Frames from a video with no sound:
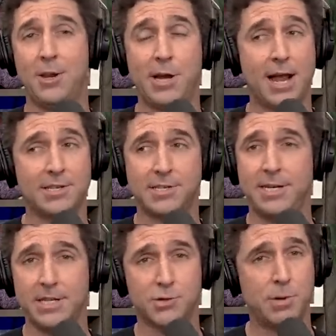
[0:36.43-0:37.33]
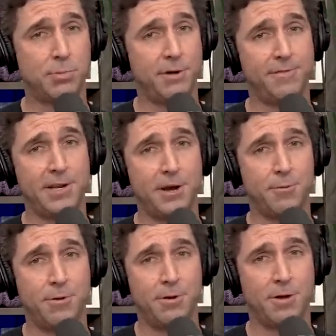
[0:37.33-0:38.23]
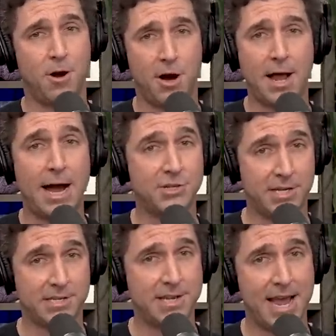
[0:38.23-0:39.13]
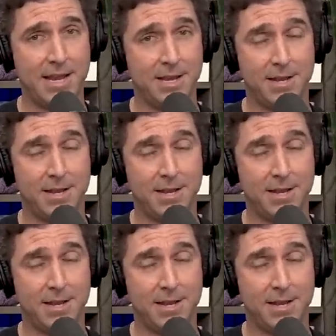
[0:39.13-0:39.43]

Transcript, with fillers: You got to see the shrimp blunt video yeah. on Hijinks Net.